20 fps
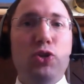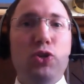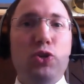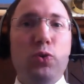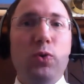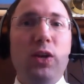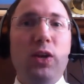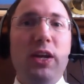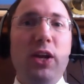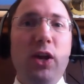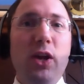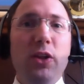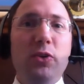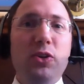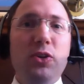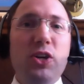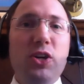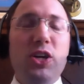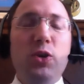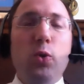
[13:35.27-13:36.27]
to in
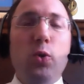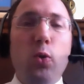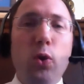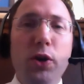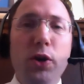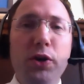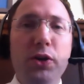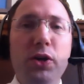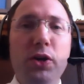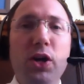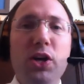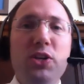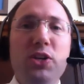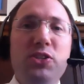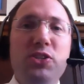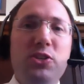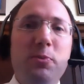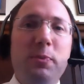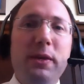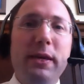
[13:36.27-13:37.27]
another in order
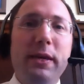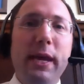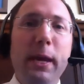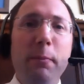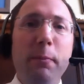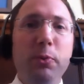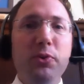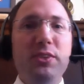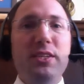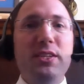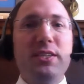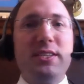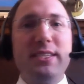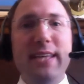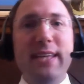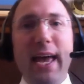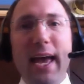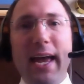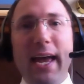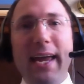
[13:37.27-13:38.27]
to be able to
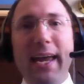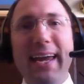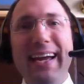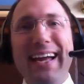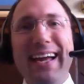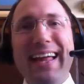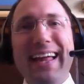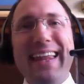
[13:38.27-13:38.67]
say